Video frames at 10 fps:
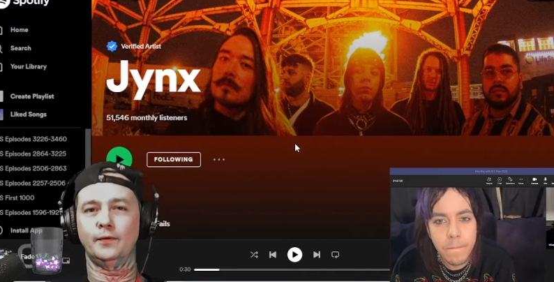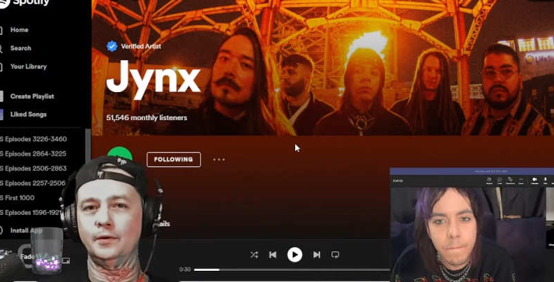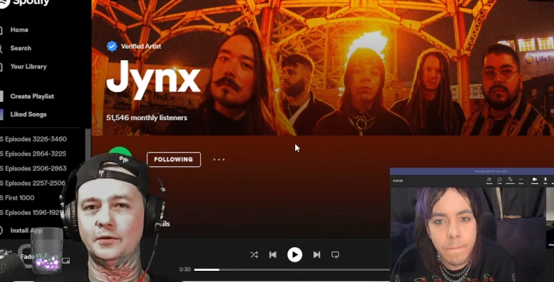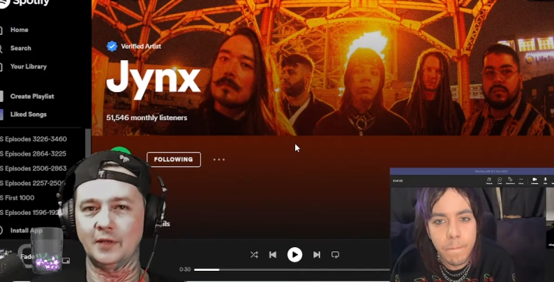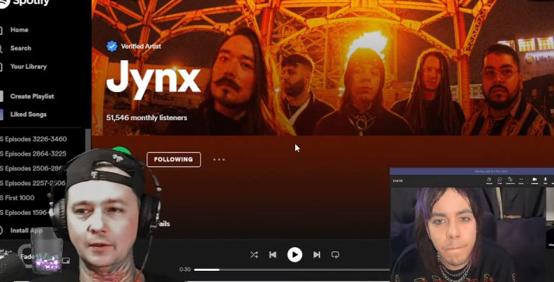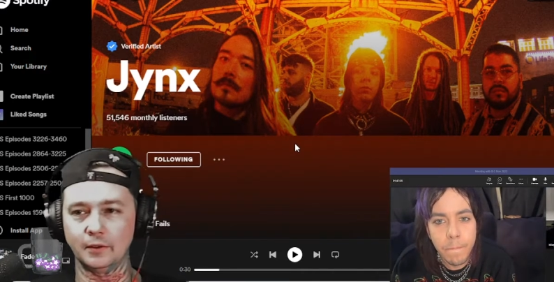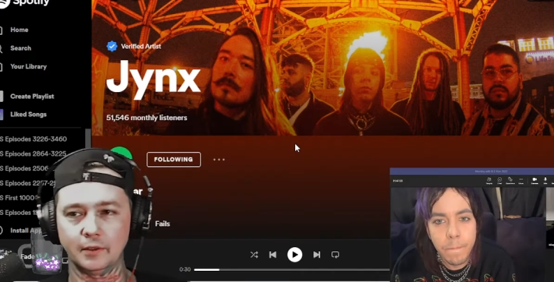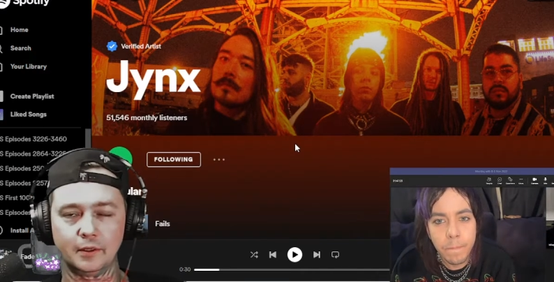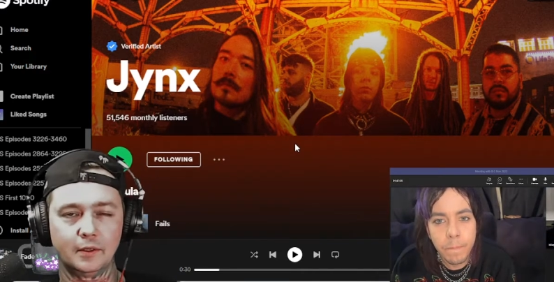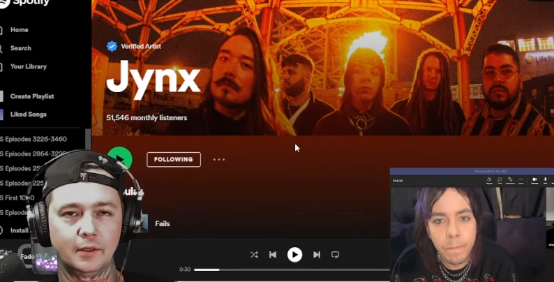Speaker 1: new single?
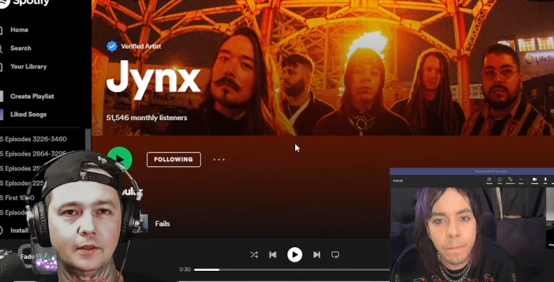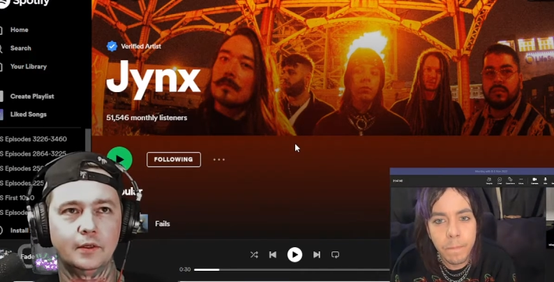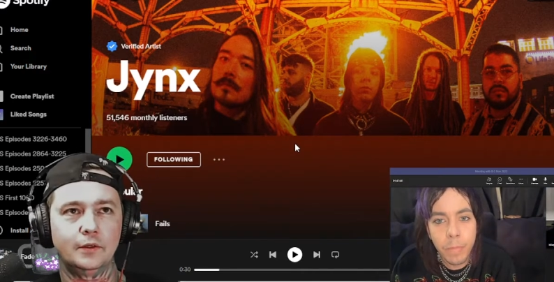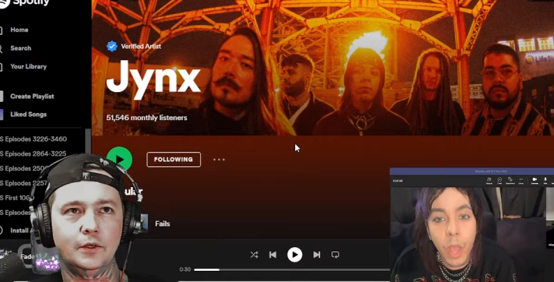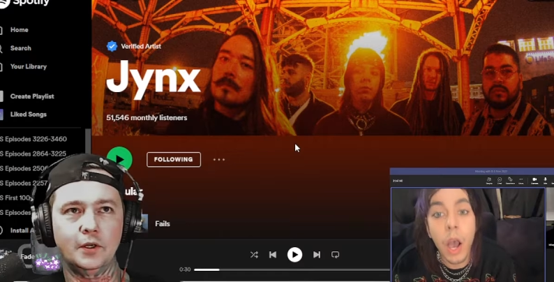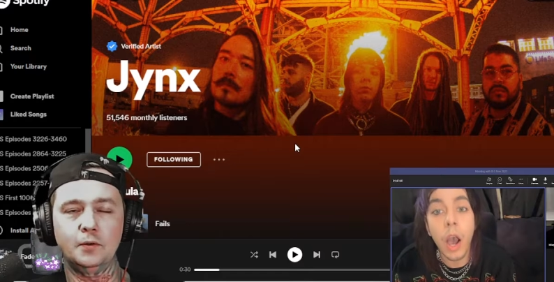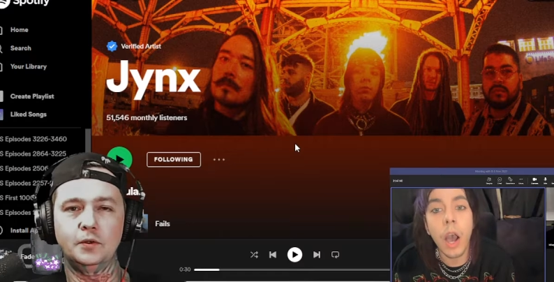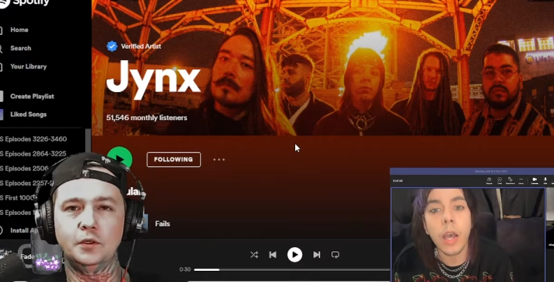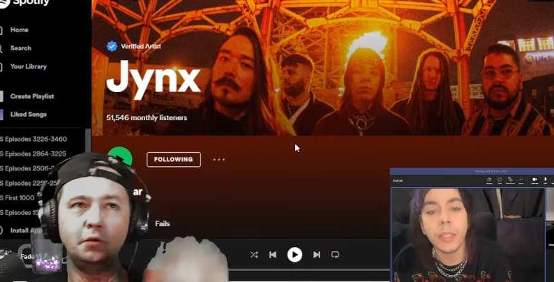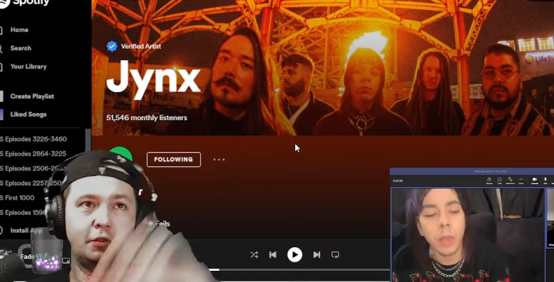Are you
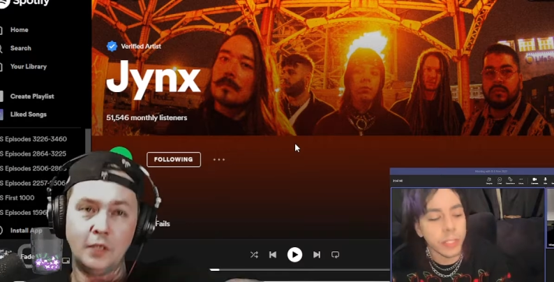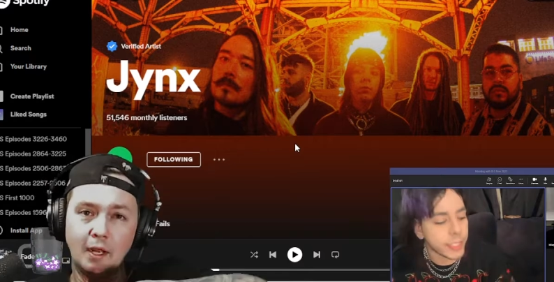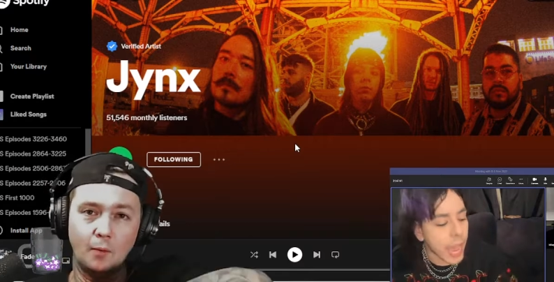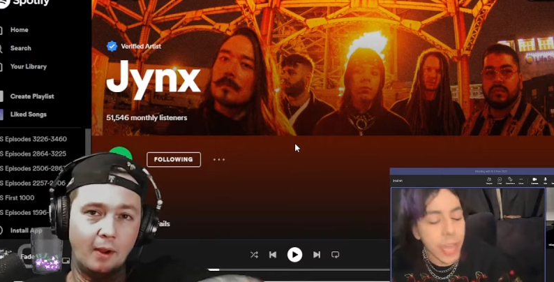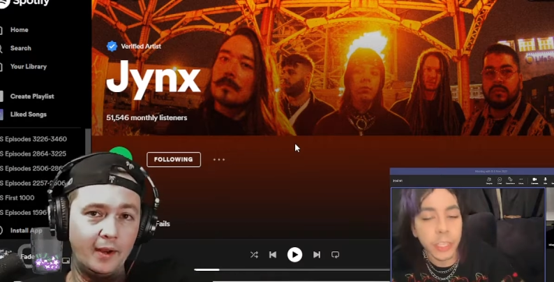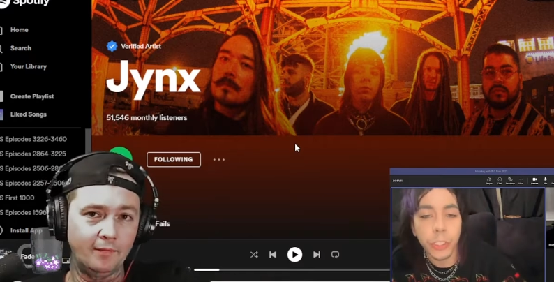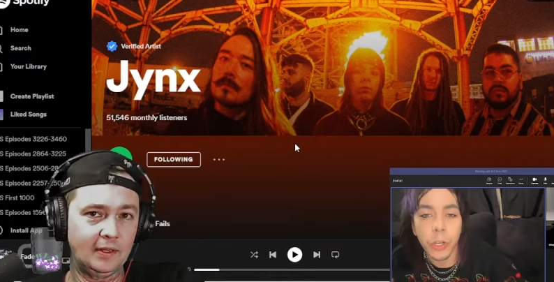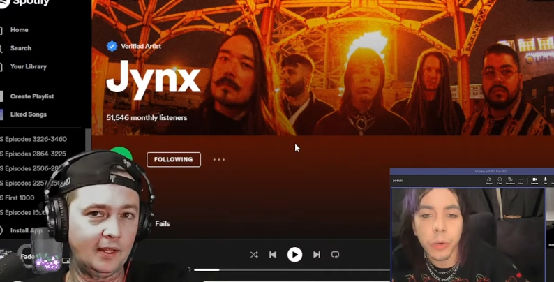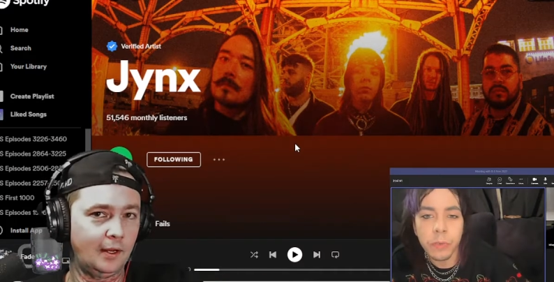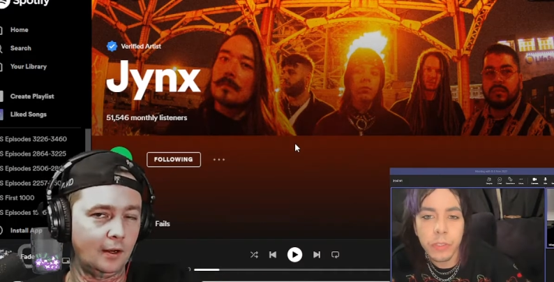do you uh, DIY everything